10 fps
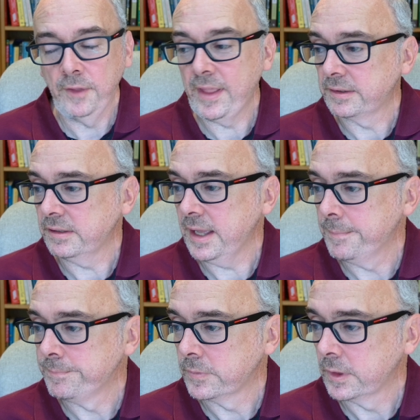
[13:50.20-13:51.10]
And that's
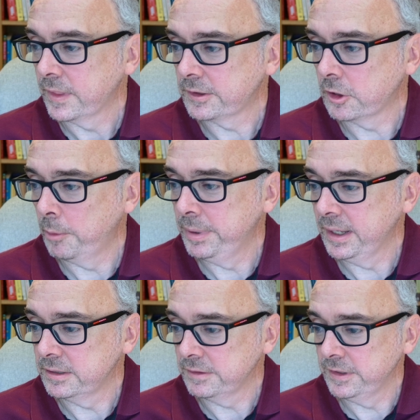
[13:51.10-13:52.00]
it. That's our
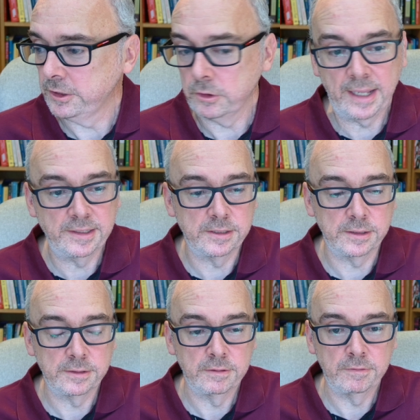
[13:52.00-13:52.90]
basic video
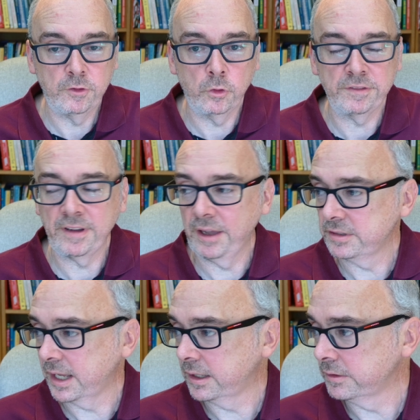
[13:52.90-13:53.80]
edited.
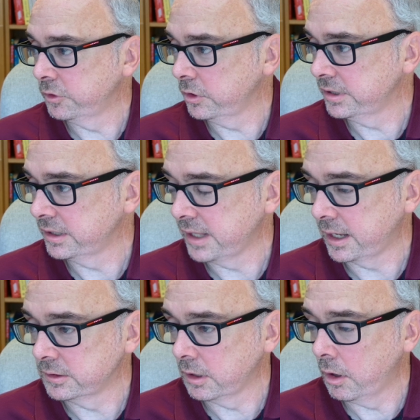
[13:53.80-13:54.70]
45 seconds, 46
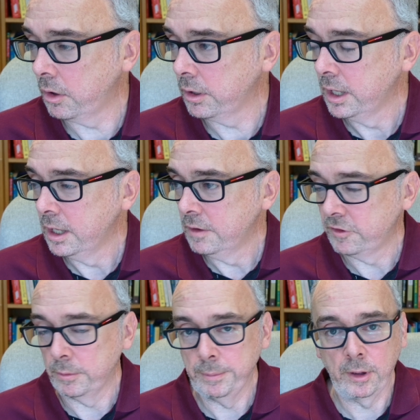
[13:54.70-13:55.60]
seconds long,
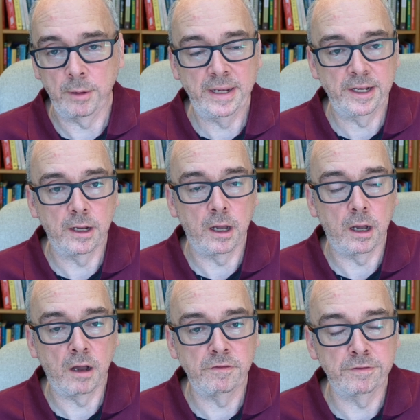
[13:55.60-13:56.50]
from about 1.5 minutes
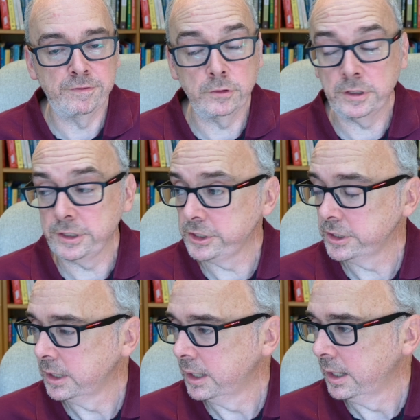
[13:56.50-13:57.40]
of footage.